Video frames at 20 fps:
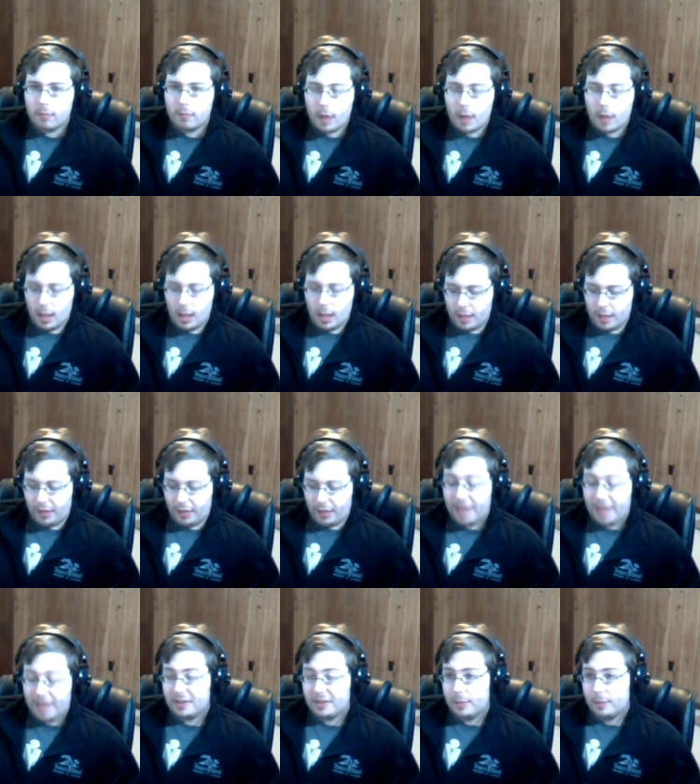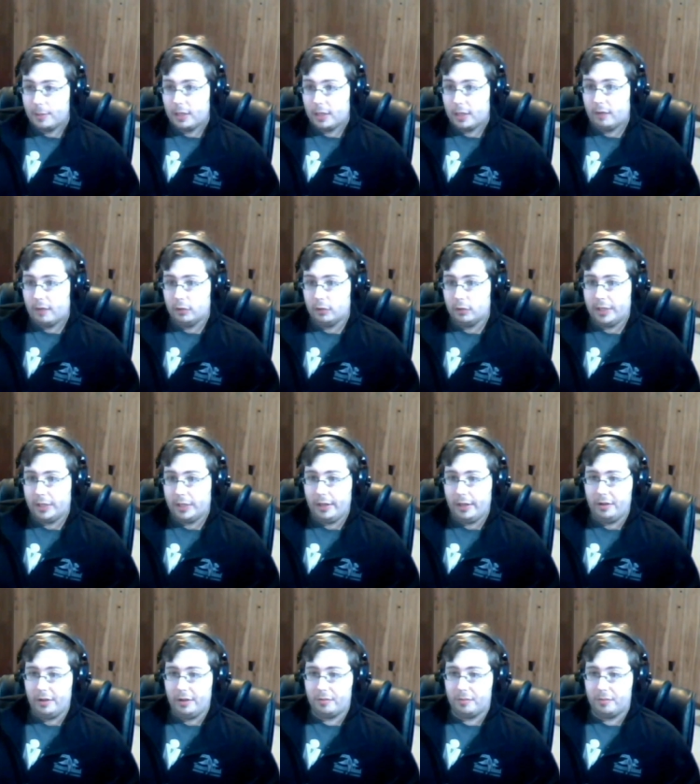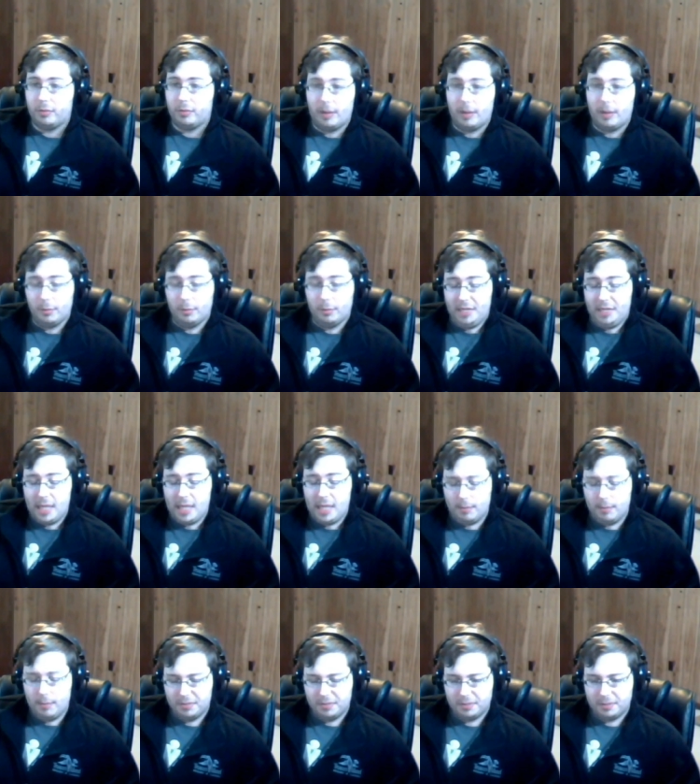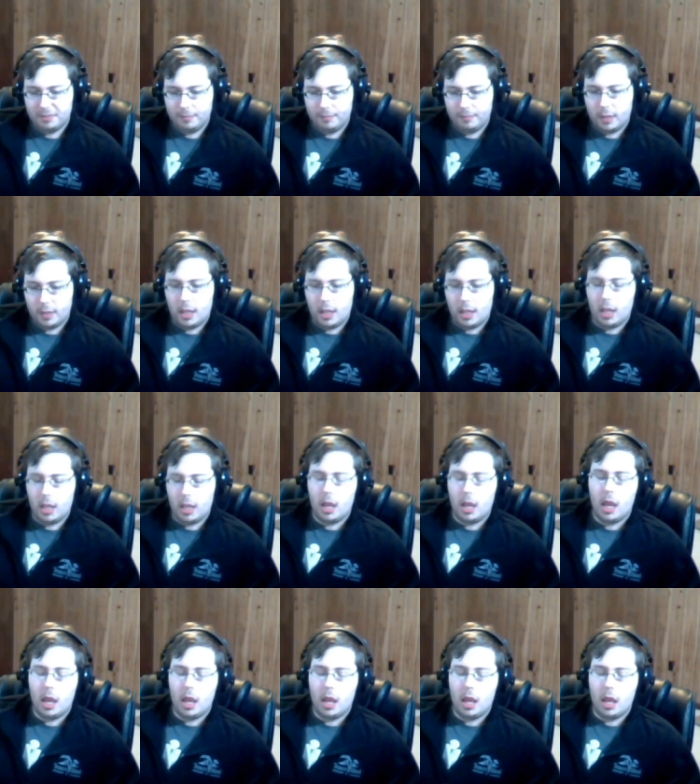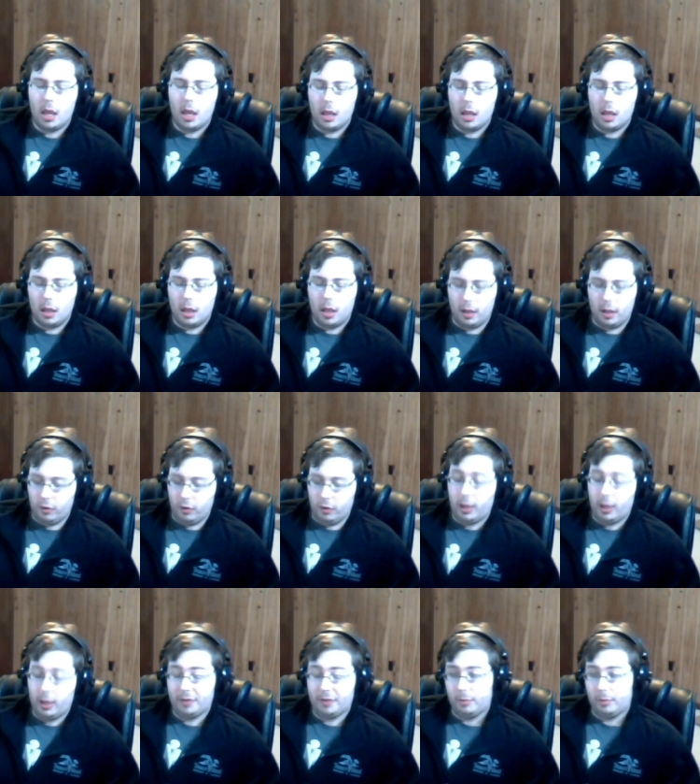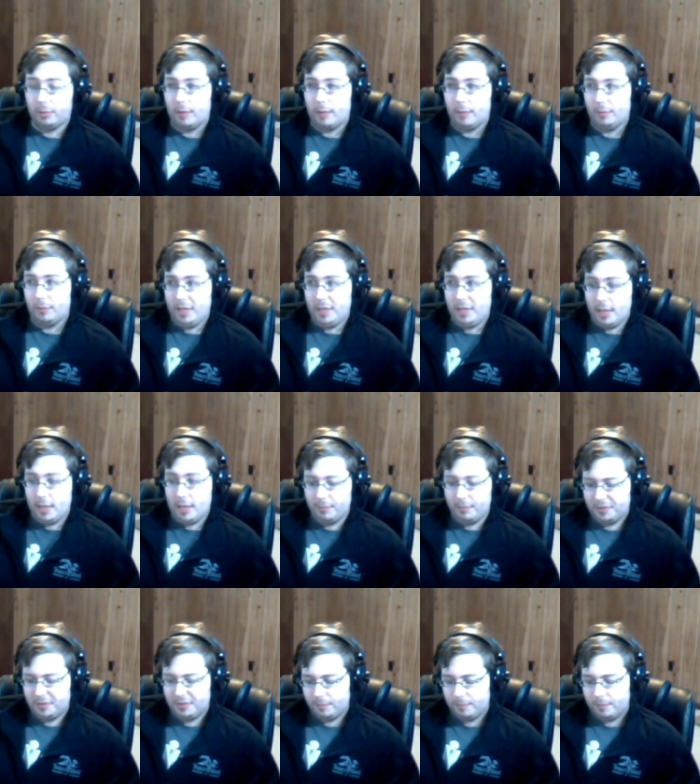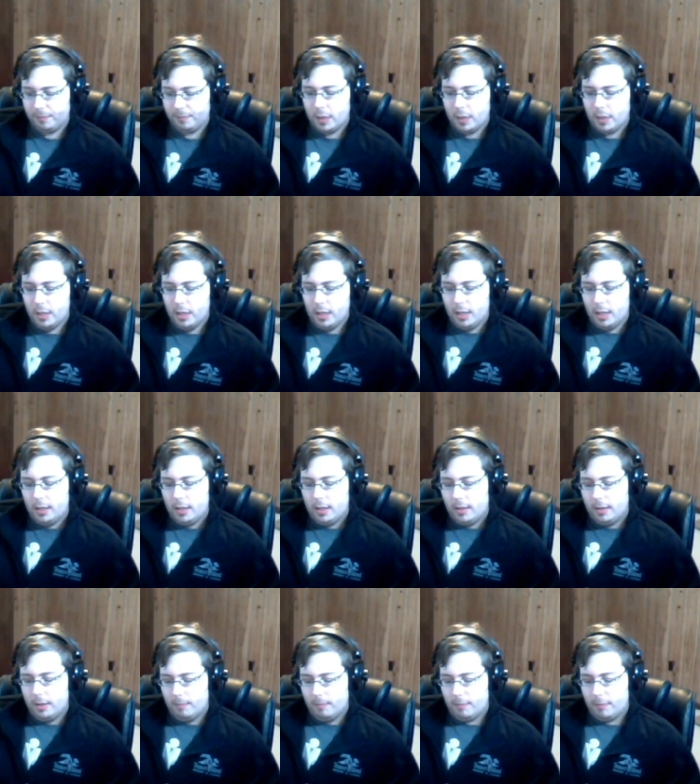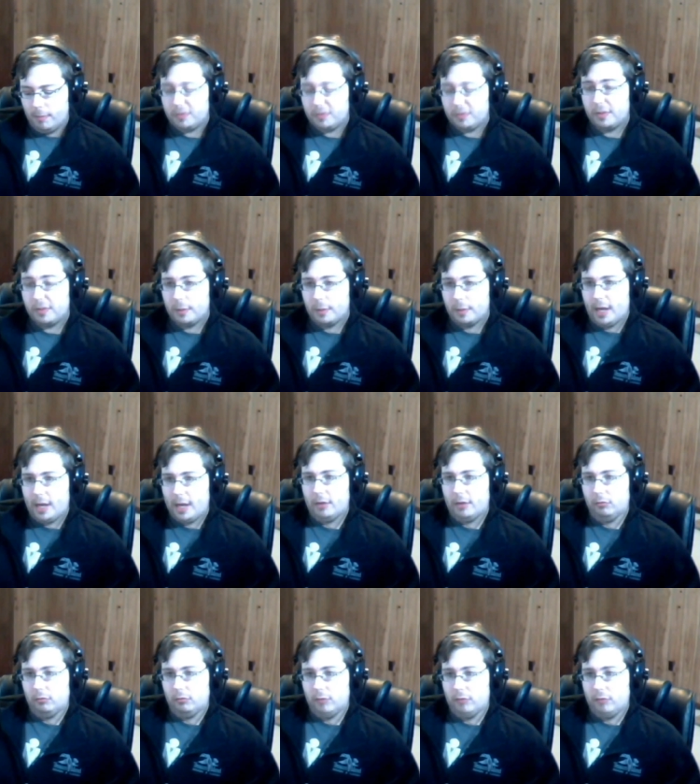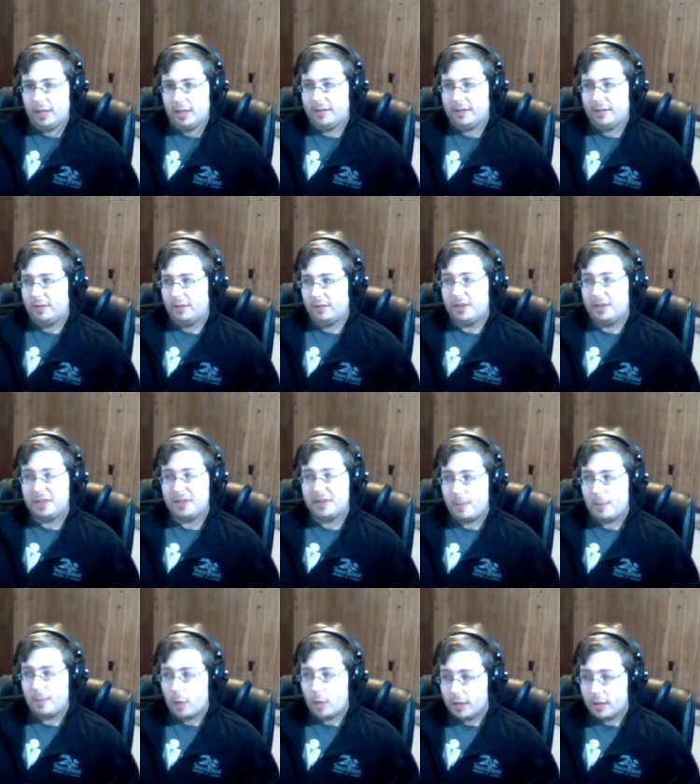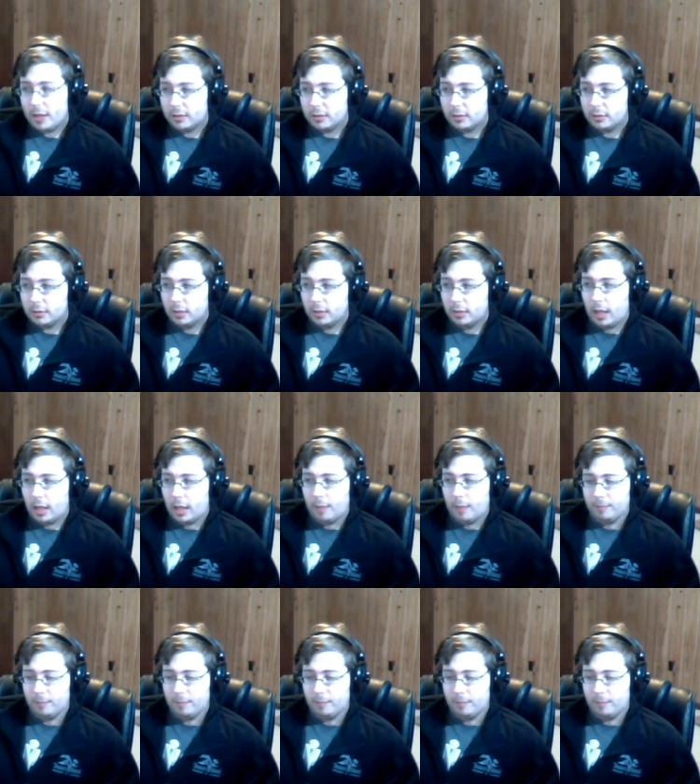The last thing I'm going to cover is problem DMs. And there are lots of problem DMs. Most of them are handled relatively the same way. But